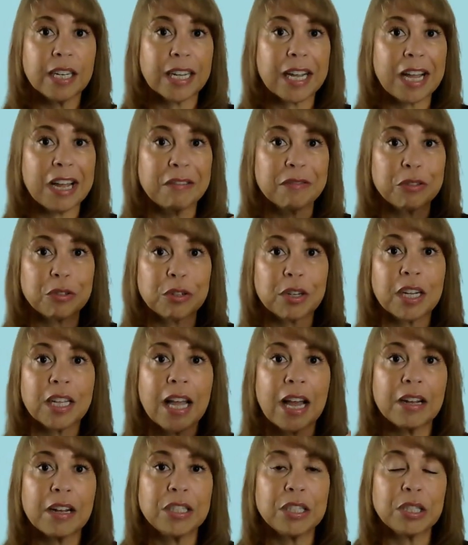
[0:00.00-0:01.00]
to kind of
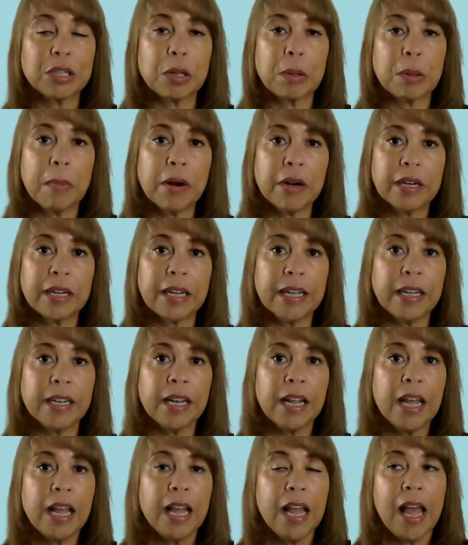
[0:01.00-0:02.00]
trickle out into the
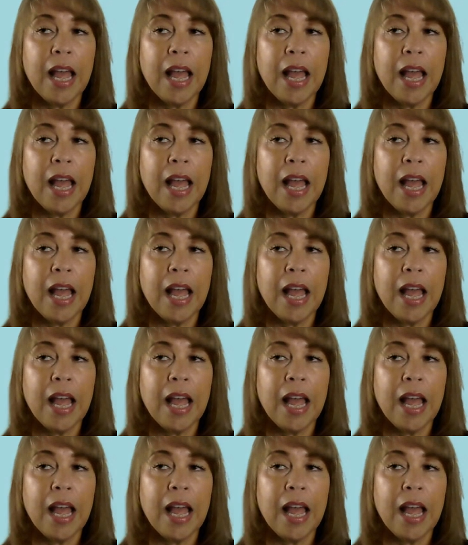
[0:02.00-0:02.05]
market.